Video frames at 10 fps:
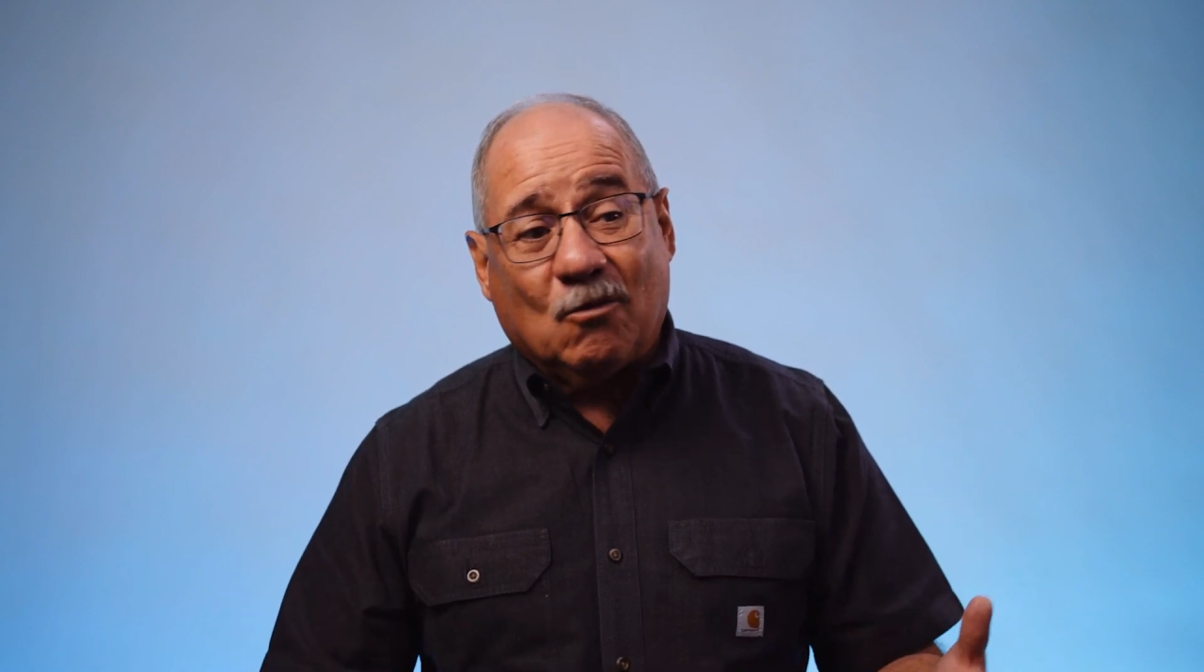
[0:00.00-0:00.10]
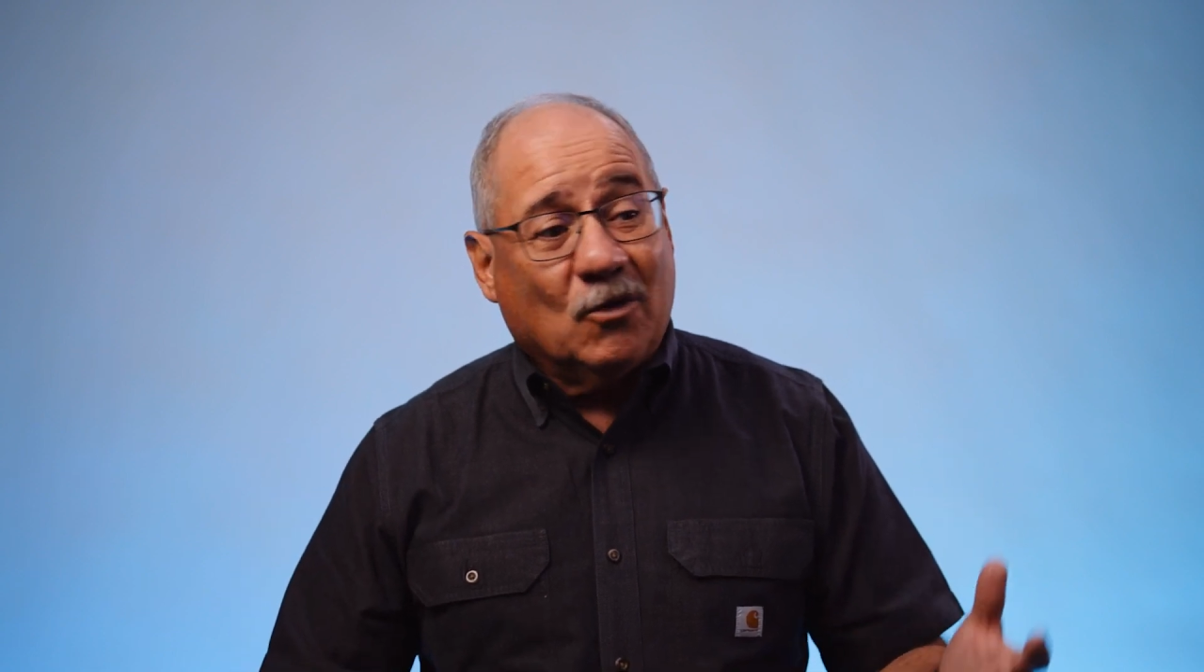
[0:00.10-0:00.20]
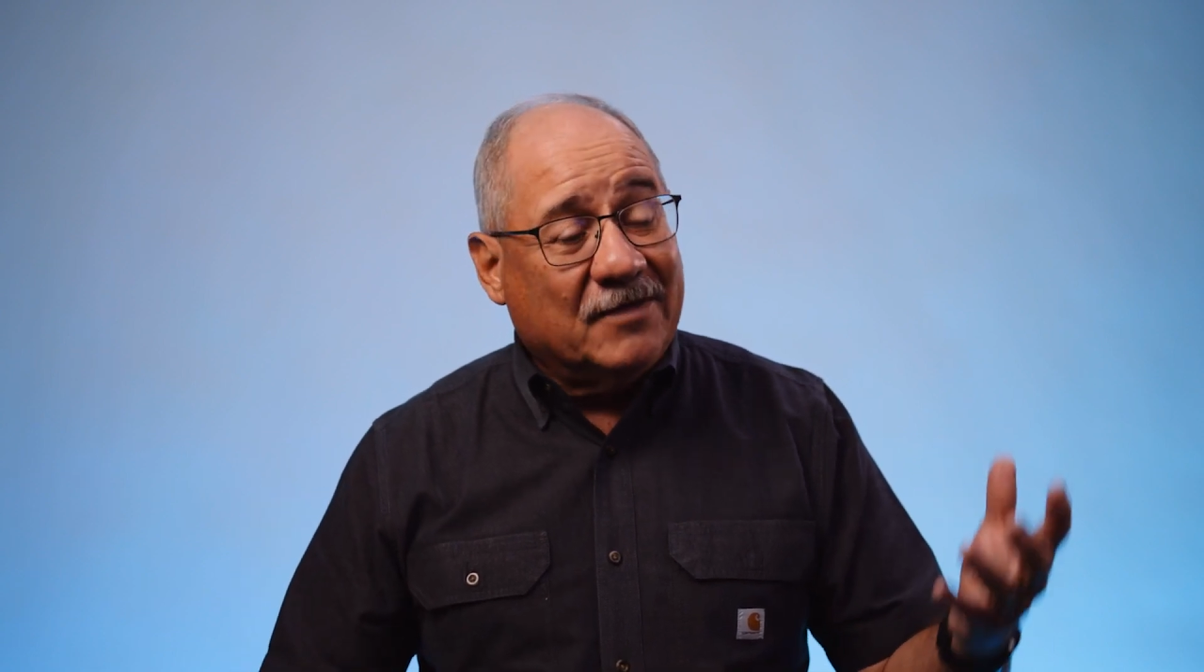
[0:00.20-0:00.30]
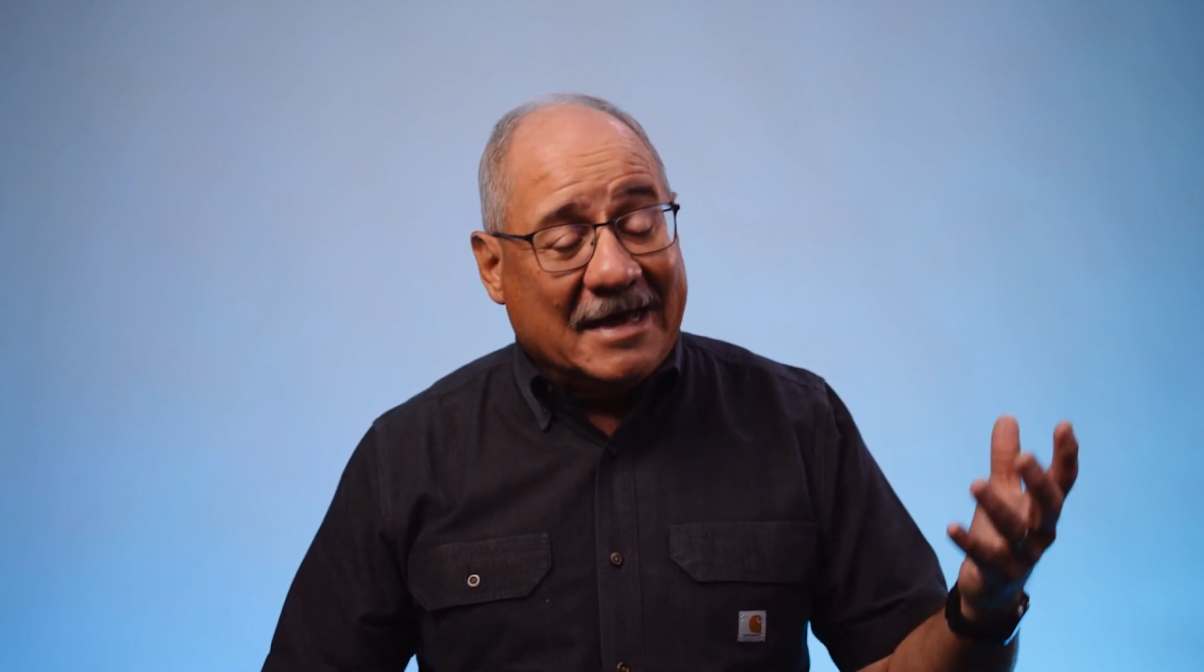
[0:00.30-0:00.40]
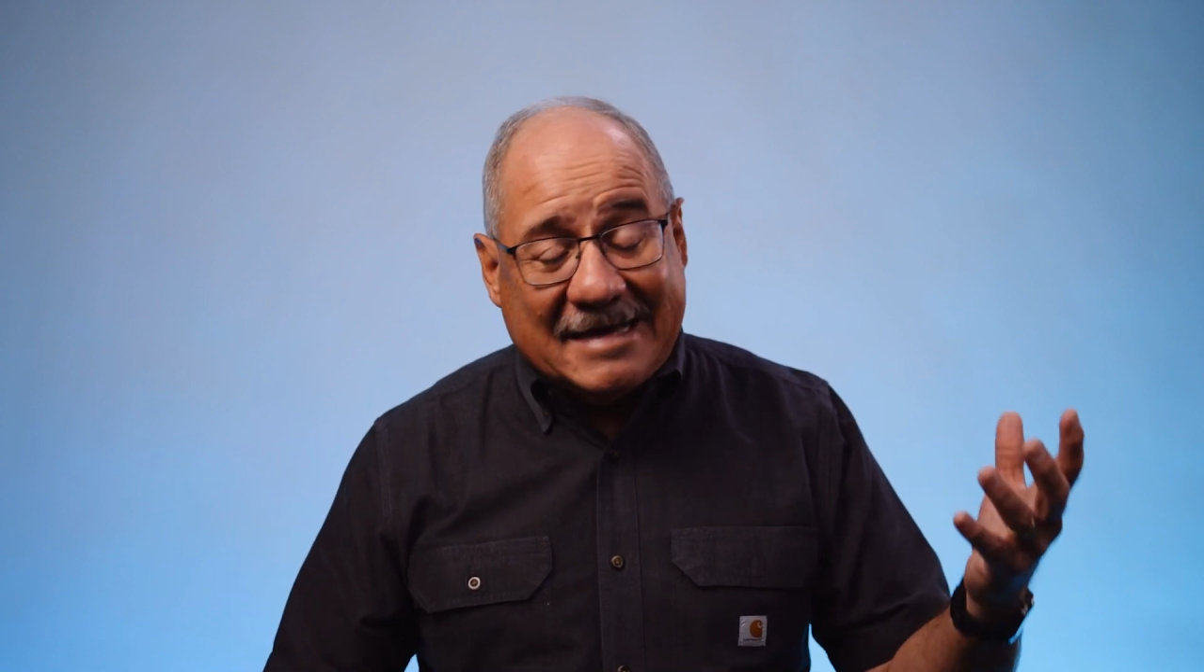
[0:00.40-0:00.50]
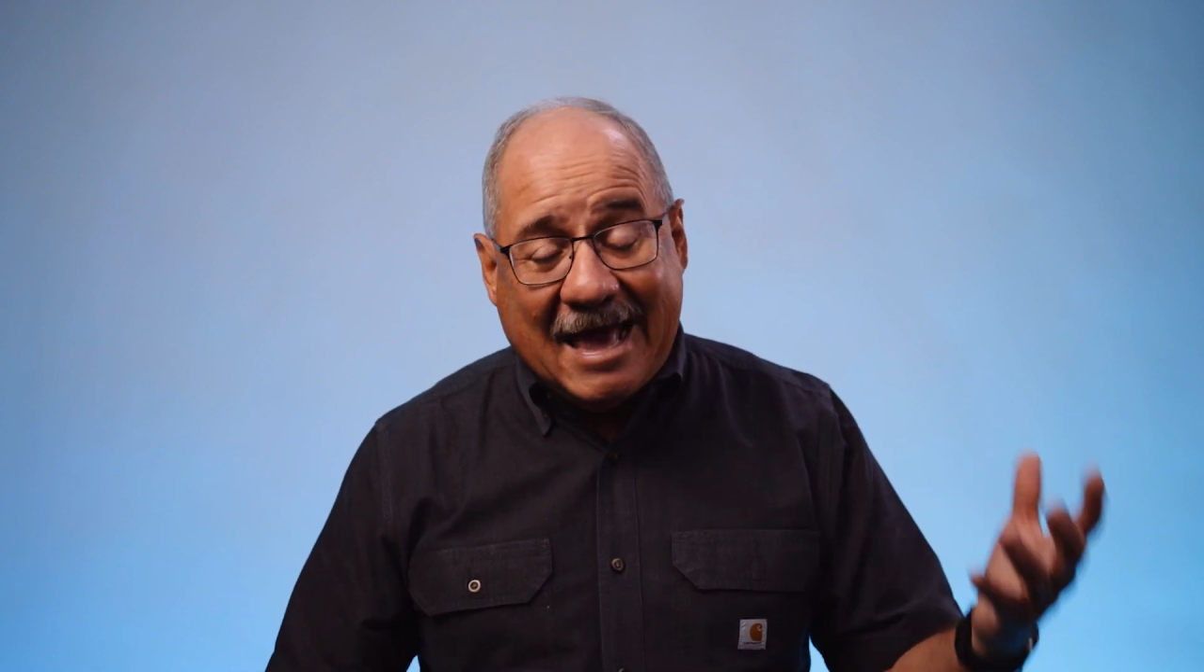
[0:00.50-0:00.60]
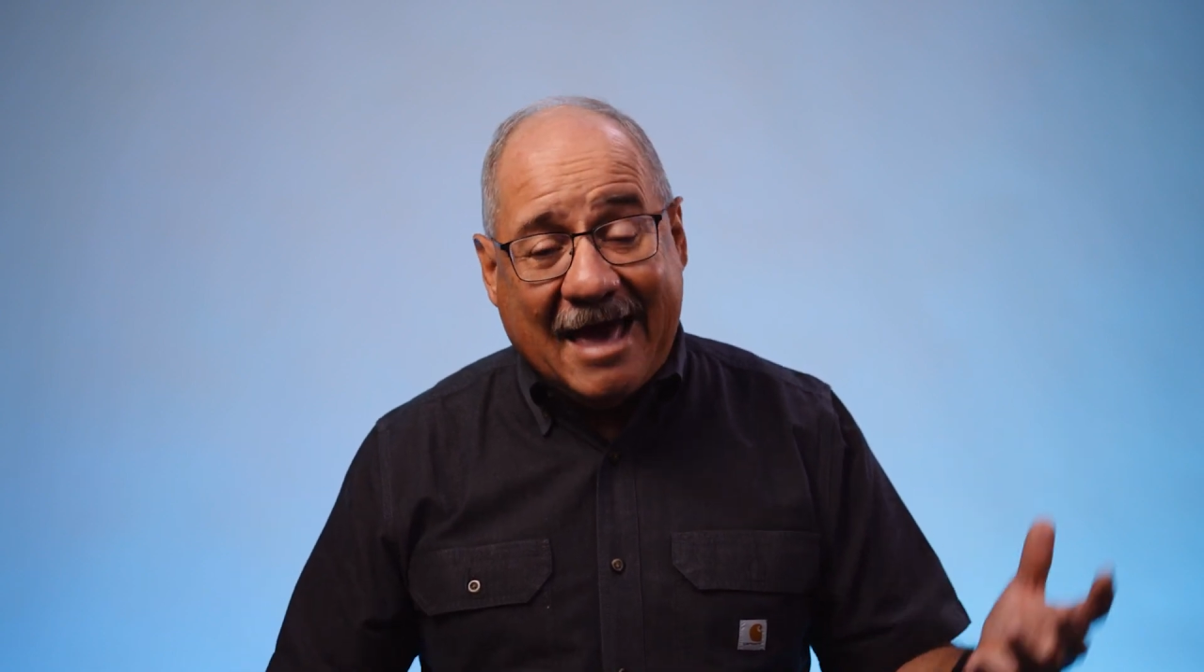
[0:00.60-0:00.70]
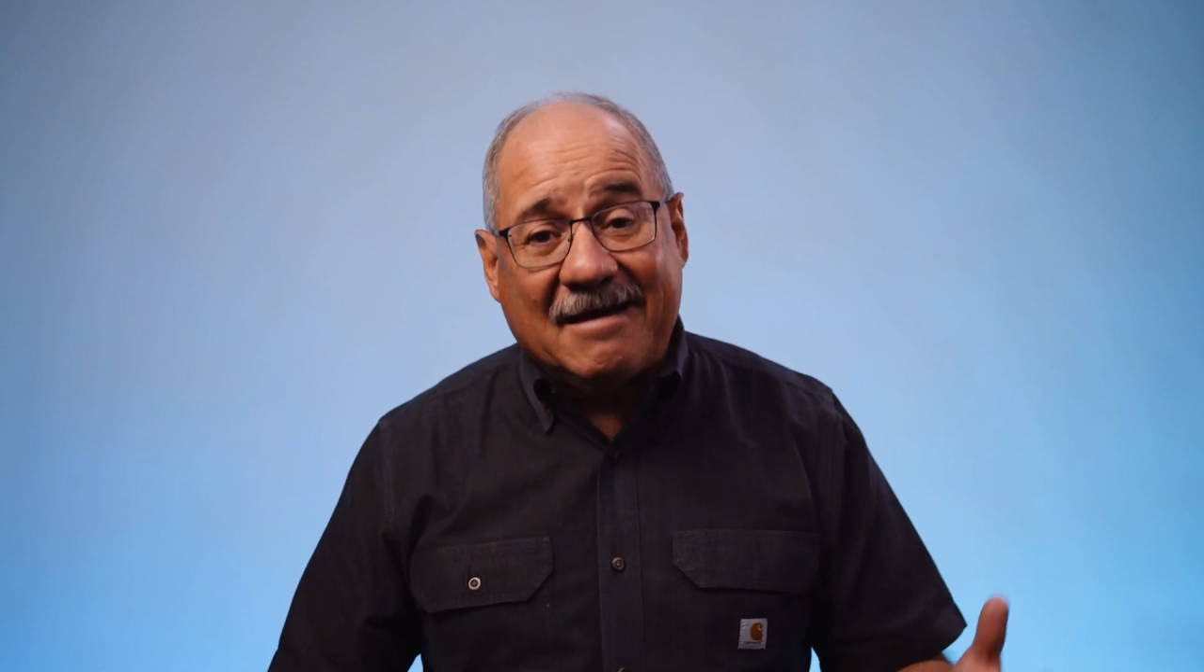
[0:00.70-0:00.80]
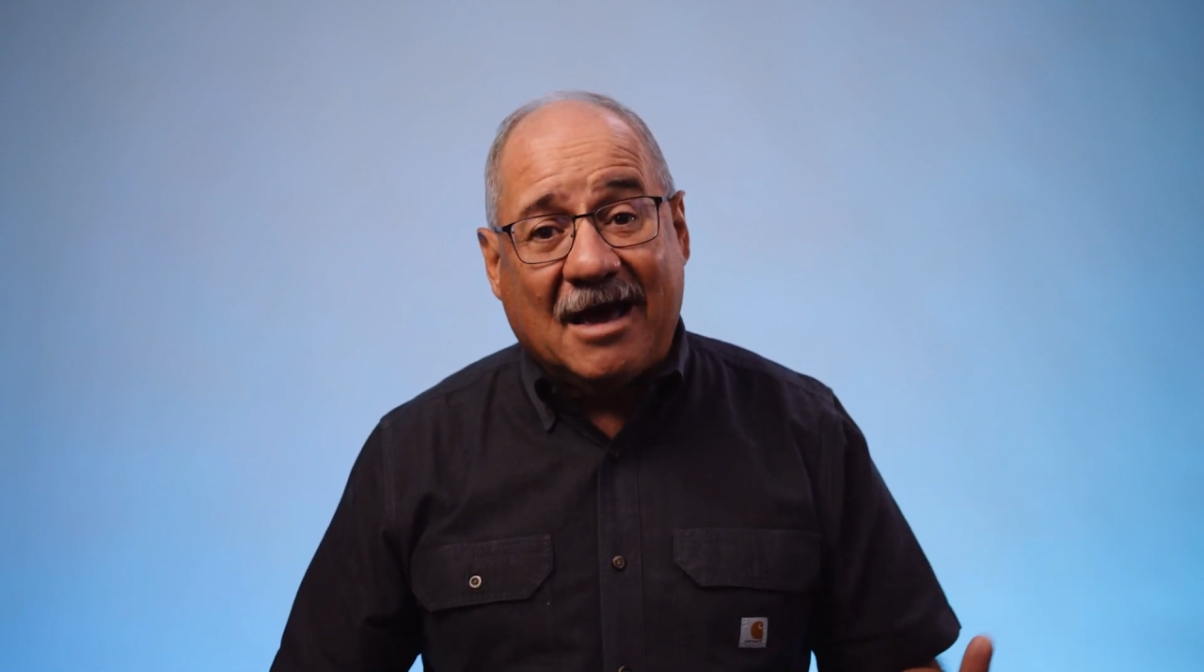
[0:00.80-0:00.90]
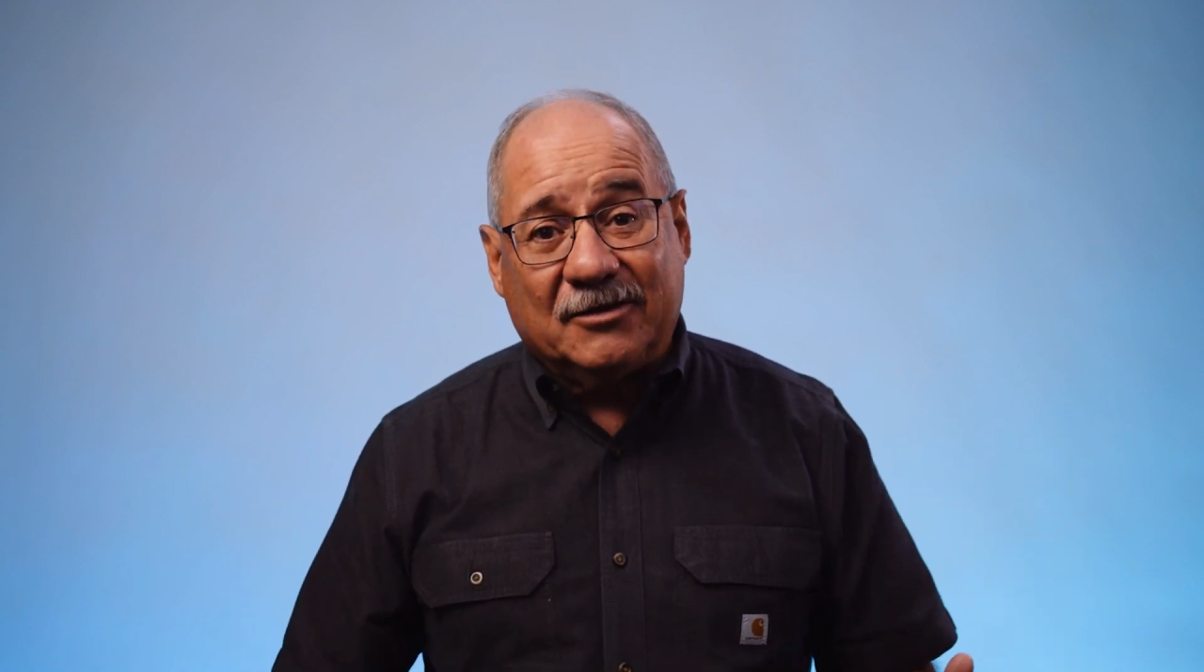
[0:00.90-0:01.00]
what they
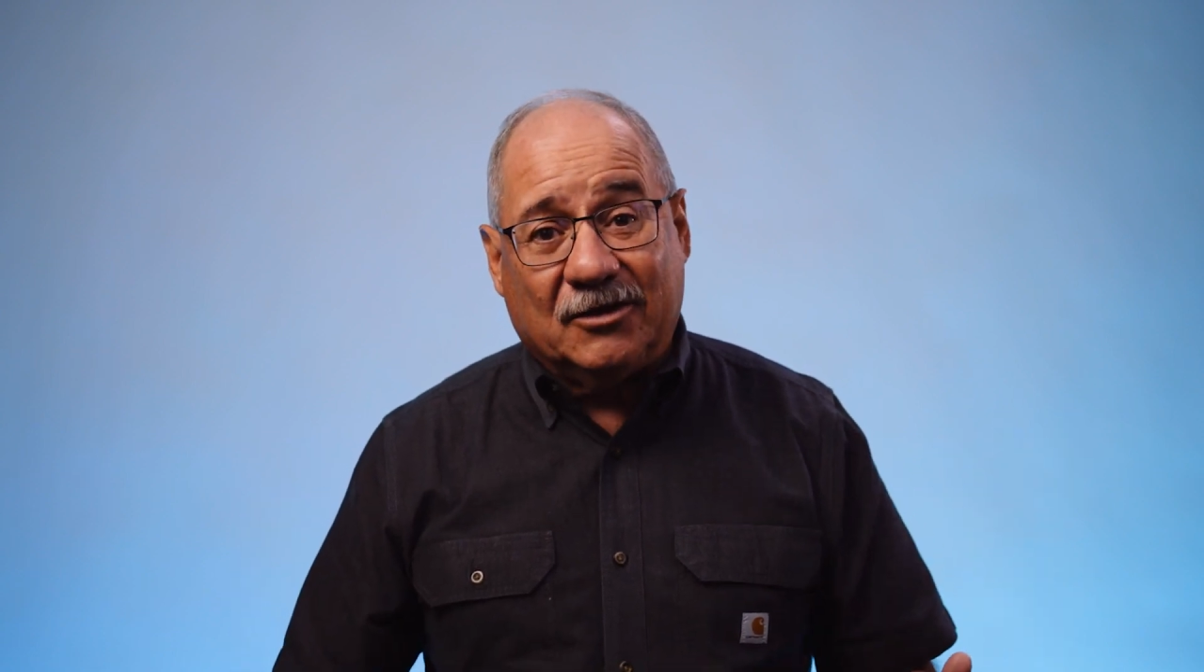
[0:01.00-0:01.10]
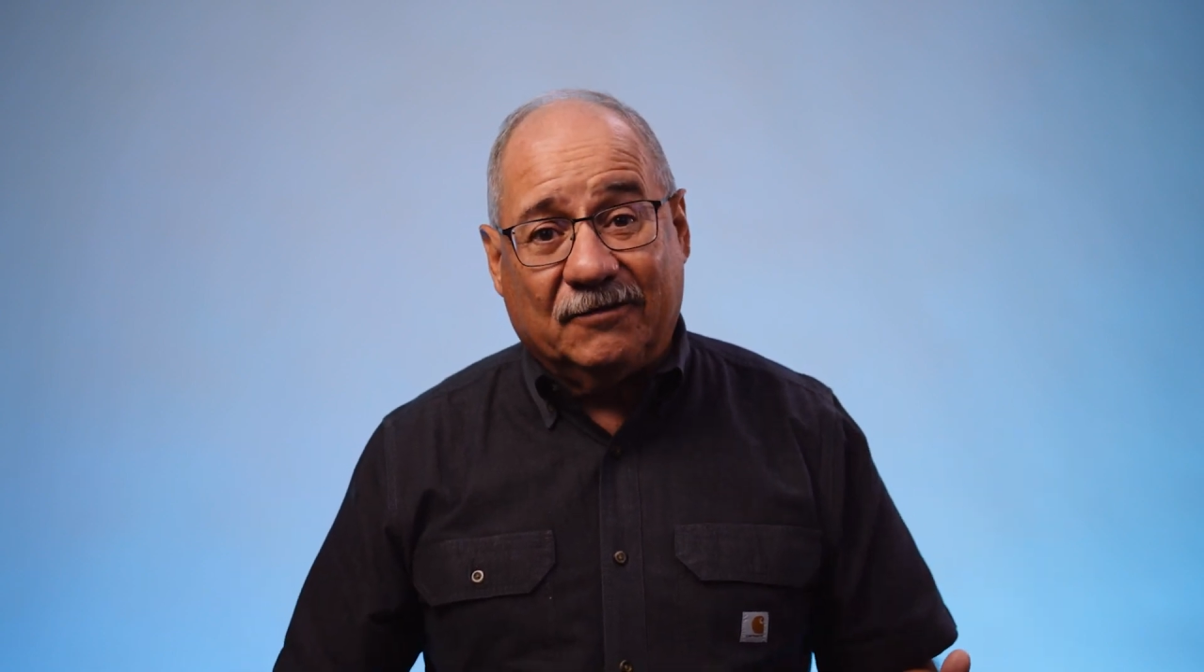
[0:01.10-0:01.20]
cannot